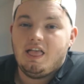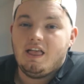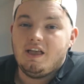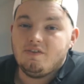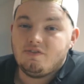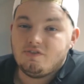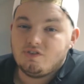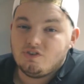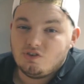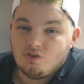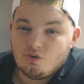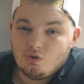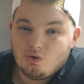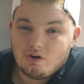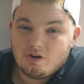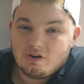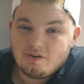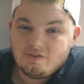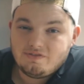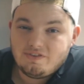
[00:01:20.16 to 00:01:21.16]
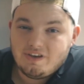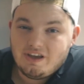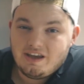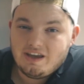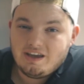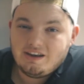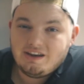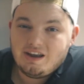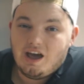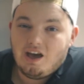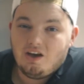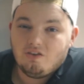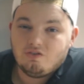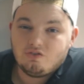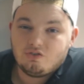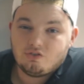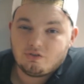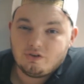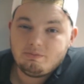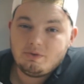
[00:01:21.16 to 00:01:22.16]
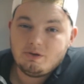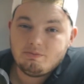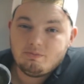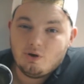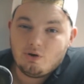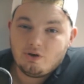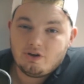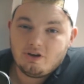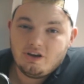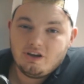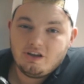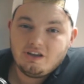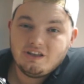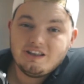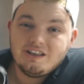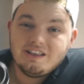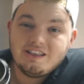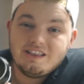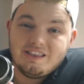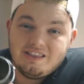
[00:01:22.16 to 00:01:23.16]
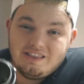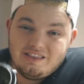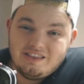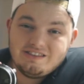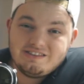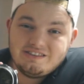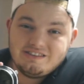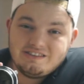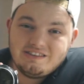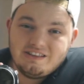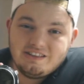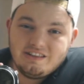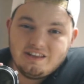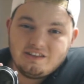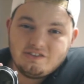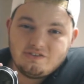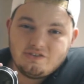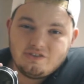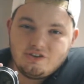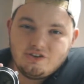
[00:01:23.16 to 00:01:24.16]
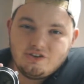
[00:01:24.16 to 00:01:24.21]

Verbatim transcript: If you are a fan of dreamy bokeh, this is the lens for